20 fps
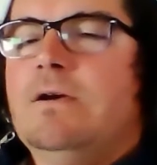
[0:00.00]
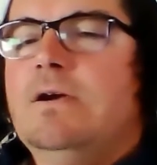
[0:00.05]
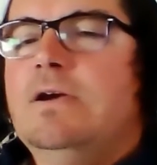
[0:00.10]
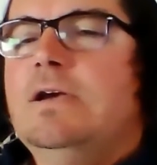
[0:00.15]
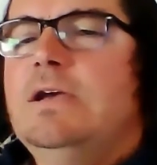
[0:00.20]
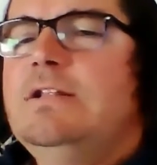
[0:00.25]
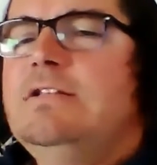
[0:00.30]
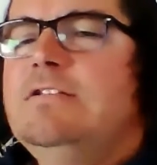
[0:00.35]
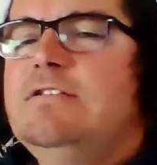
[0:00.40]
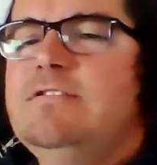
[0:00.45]

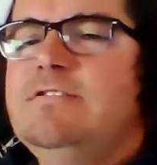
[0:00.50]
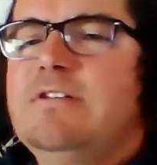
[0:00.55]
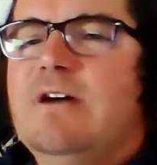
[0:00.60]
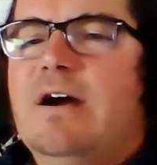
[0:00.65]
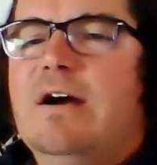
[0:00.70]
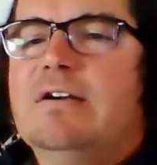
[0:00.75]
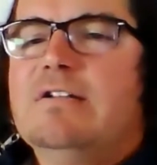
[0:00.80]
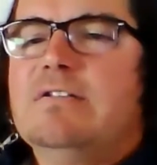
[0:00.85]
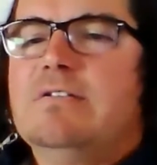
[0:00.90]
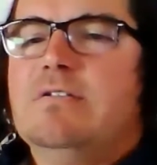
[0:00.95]
It
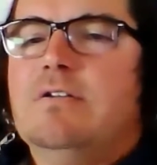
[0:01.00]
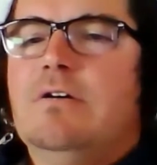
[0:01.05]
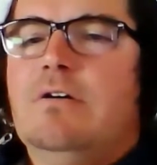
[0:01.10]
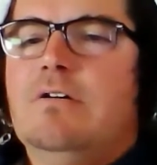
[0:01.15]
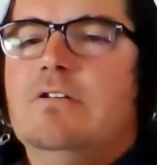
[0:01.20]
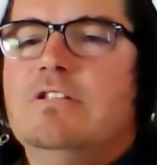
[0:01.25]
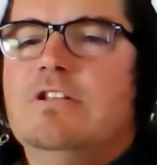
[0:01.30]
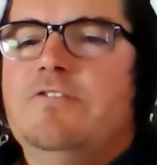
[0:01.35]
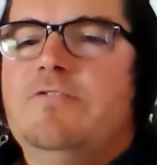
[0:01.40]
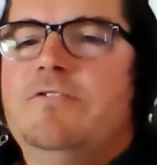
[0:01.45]
starts
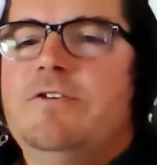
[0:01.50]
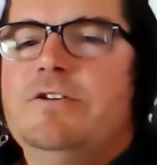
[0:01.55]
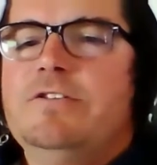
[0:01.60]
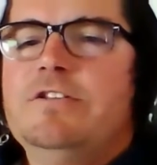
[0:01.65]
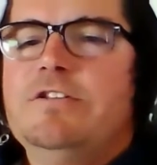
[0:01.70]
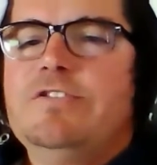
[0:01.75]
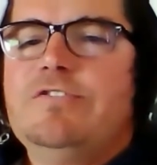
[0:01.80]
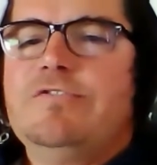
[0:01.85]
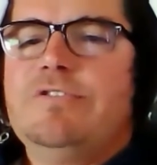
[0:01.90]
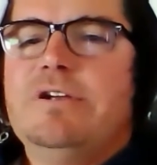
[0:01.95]
on the
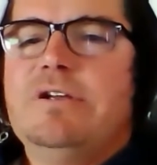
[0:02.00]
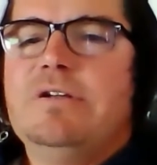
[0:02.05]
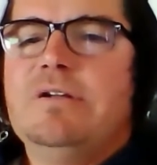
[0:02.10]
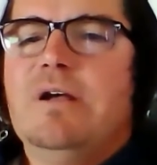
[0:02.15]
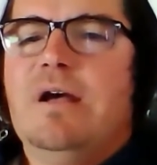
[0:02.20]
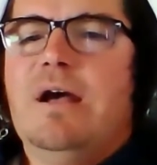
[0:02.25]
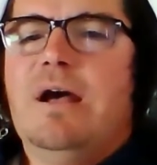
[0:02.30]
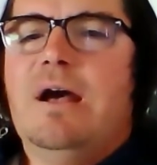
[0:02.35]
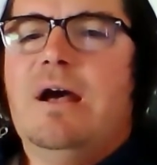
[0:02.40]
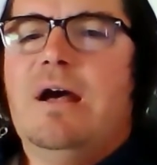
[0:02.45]
first string
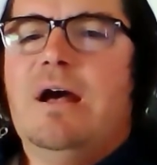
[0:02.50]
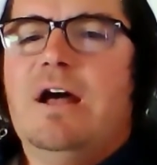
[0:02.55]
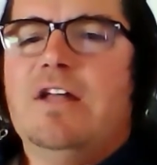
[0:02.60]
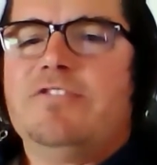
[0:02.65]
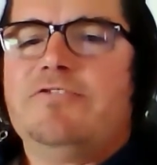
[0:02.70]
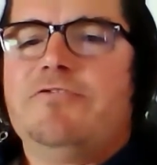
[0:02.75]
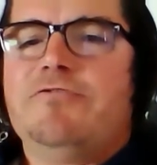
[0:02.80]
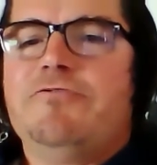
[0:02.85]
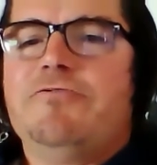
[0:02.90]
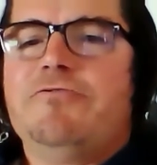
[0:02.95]

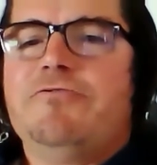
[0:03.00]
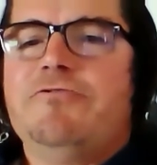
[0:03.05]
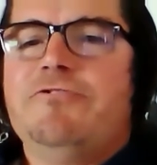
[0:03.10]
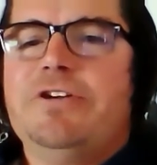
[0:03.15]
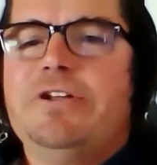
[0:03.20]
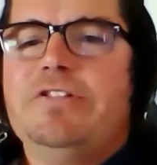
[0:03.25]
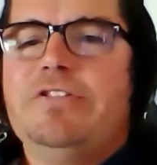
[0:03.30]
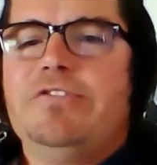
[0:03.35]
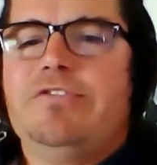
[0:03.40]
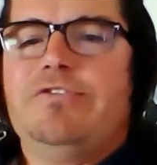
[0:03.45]
at
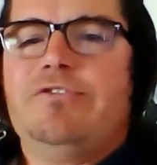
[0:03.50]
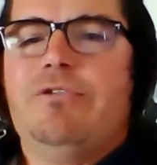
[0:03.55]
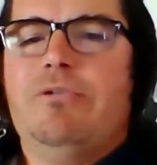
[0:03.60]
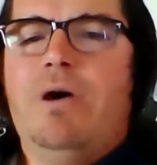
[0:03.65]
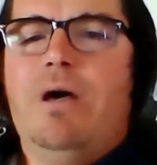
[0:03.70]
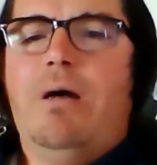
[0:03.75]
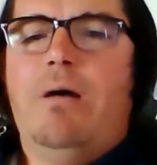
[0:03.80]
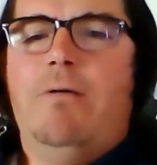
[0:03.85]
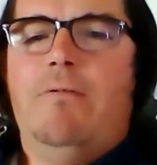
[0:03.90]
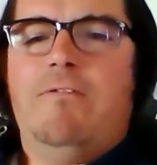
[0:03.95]
fret
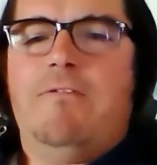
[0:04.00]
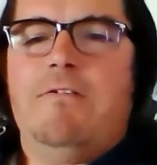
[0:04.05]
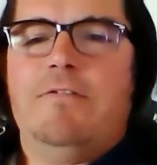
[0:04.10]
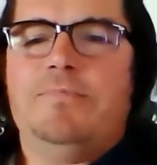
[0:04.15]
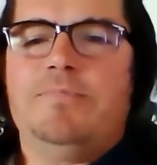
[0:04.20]
12.